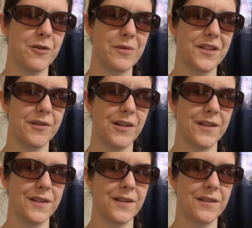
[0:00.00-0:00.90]
open
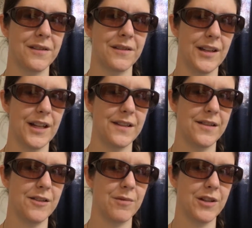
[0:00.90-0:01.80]
source. It has
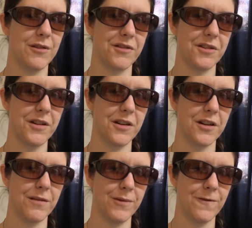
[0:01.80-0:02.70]
a super huge learning
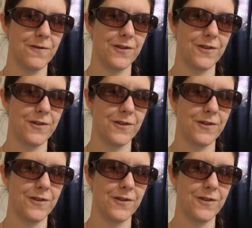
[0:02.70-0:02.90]
curve.